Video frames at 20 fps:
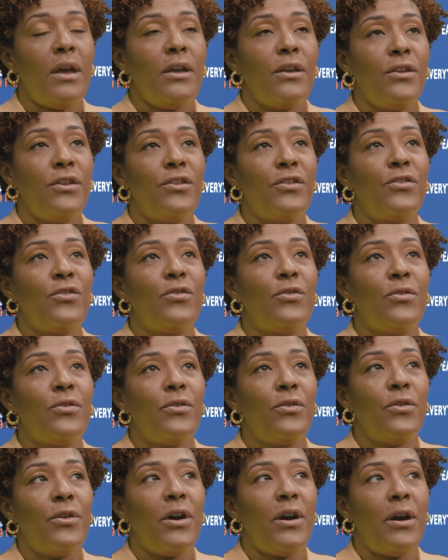You
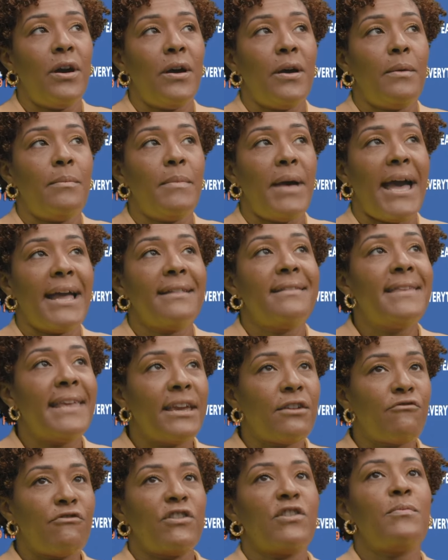know, I
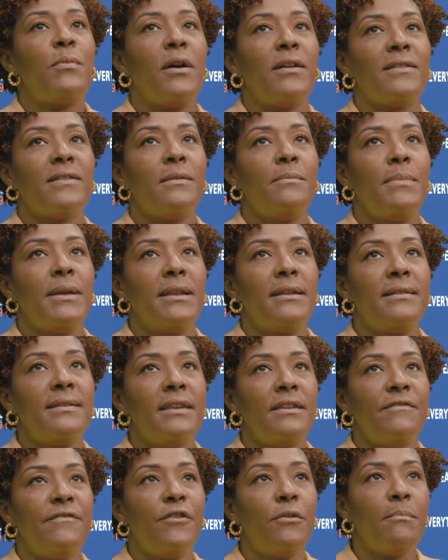take
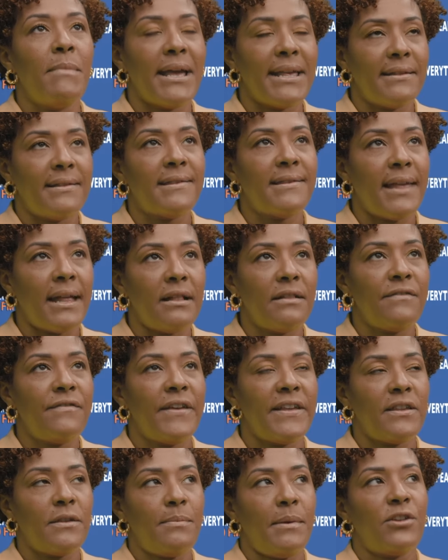responsibility for myself,
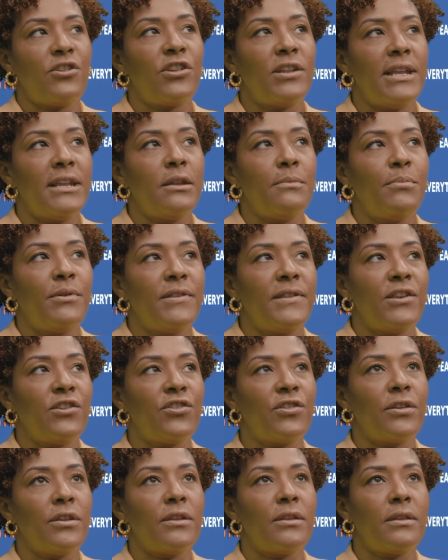especially in the
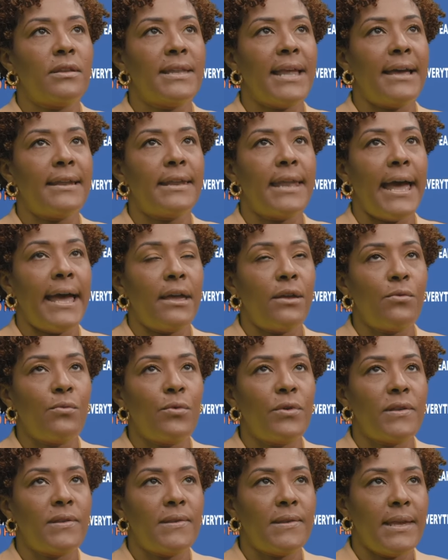position that I
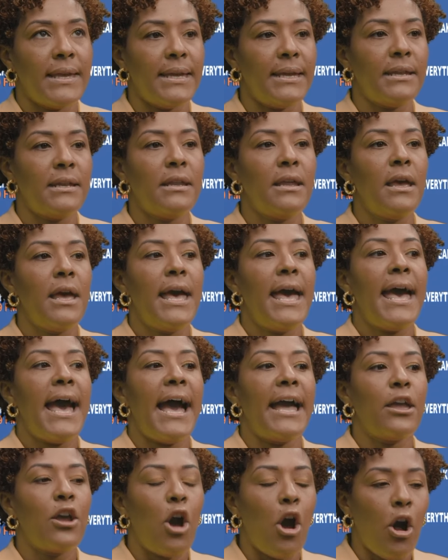was in. Mm-hmm.
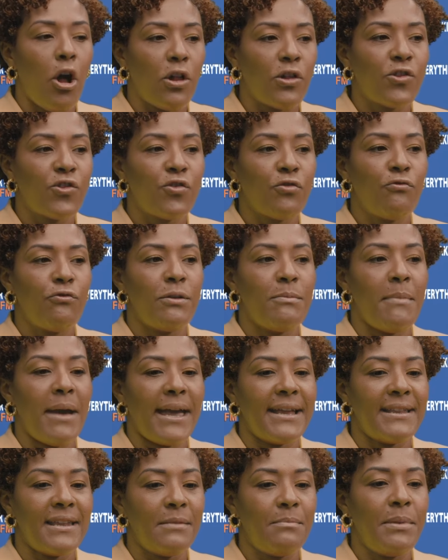I also
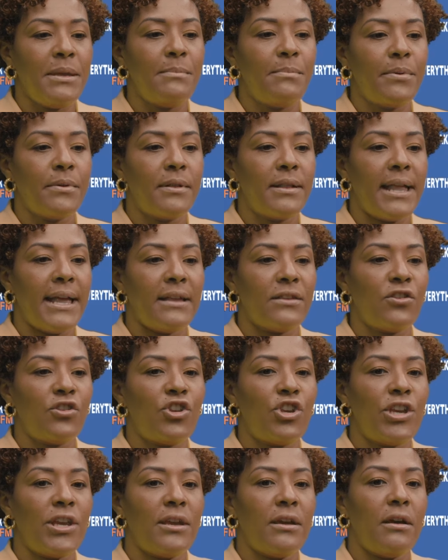reminded people as
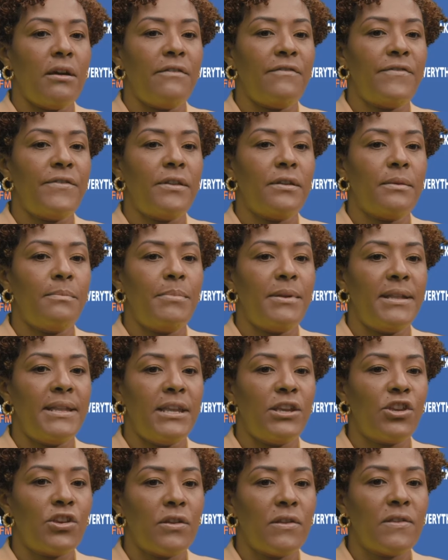chair of the
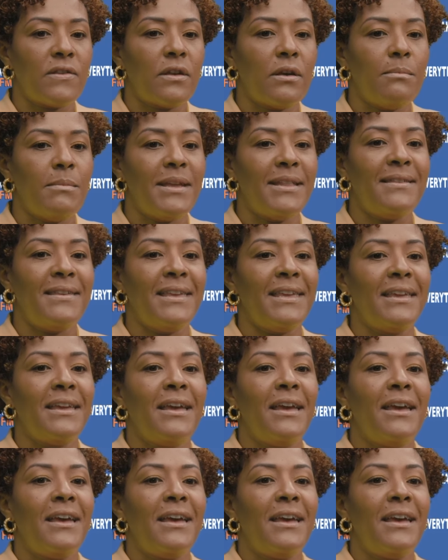petitions committee,